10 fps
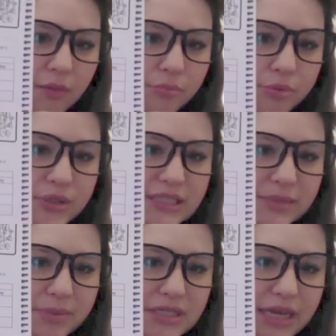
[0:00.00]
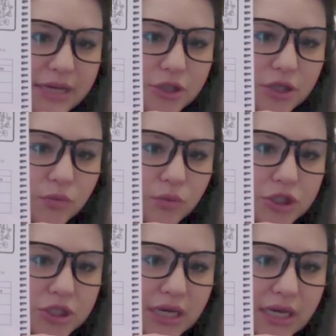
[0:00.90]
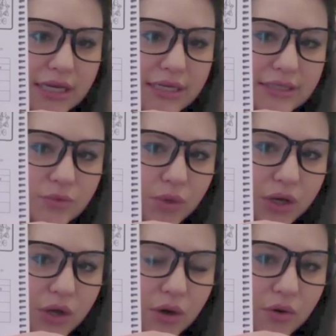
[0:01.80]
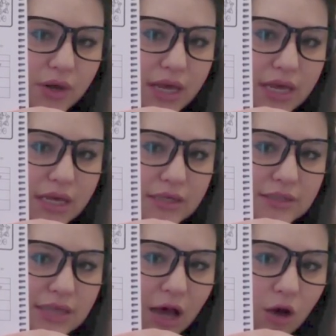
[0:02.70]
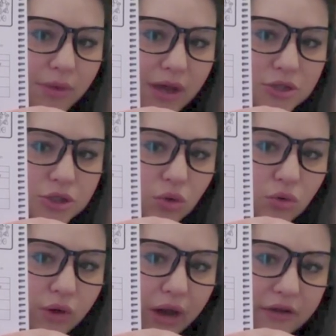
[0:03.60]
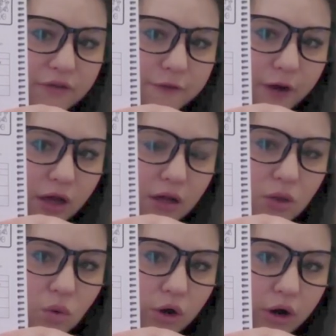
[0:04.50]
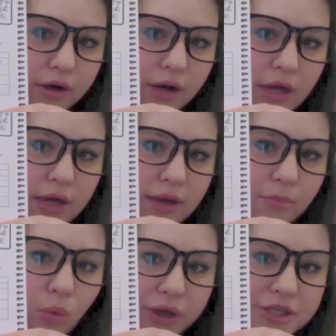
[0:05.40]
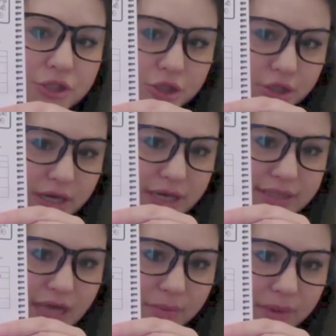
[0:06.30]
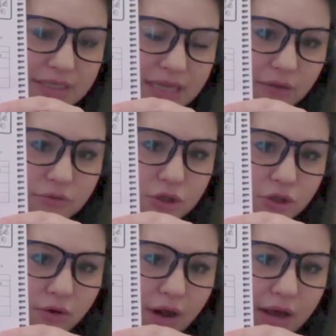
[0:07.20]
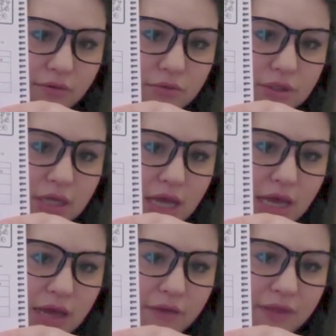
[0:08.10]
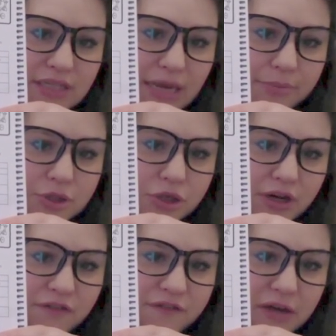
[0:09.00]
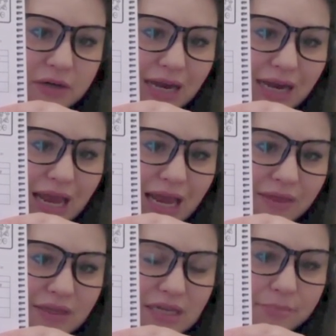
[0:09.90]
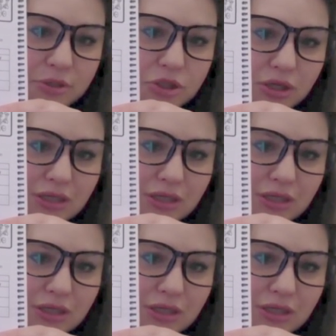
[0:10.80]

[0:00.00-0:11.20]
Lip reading: precipitation, which is, we know is how much rainfall or moisture is coming down to the ground, the temperature in Fahrenheit and the temperature in